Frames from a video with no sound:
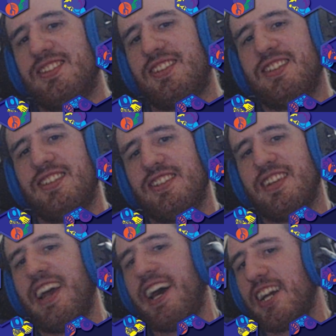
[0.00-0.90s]
this is an
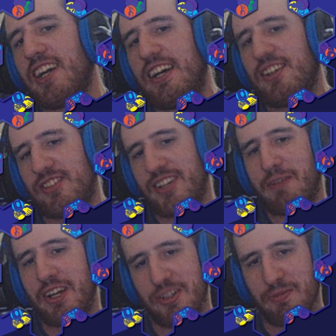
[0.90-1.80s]
IRL stream,
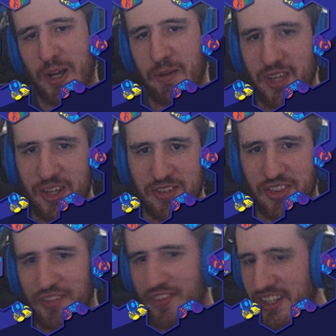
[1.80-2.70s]
I should probably use
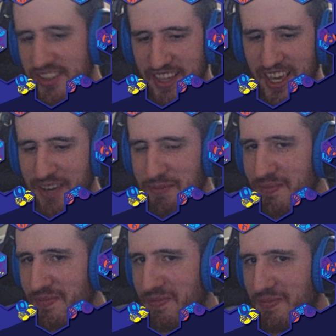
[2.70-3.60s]
the face cam
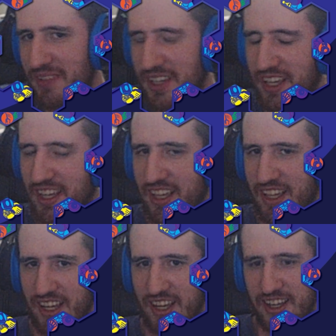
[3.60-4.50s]

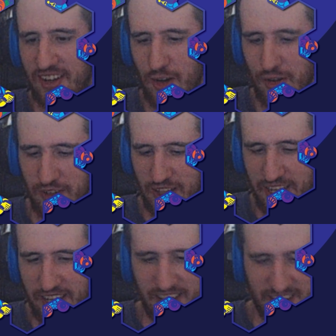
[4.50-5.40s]
overlay.